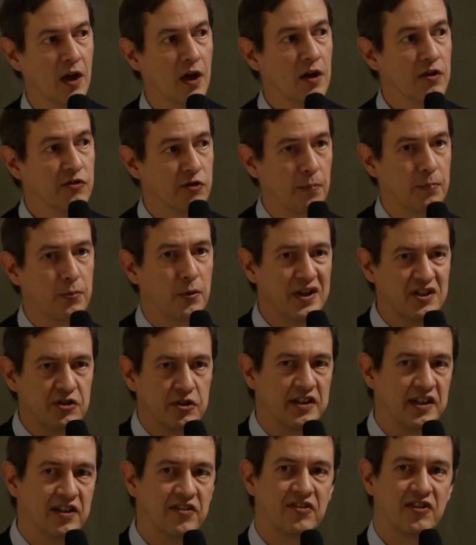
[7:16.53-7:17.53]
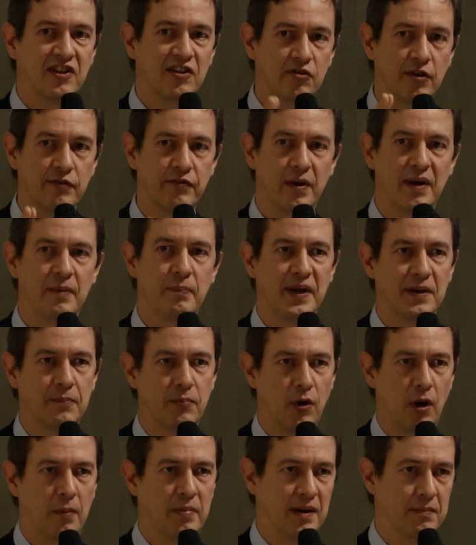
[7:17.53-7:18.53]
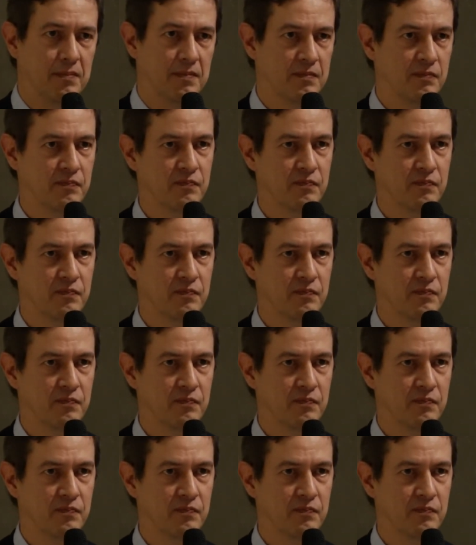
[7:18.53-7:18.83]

So prejudice is a very big problem.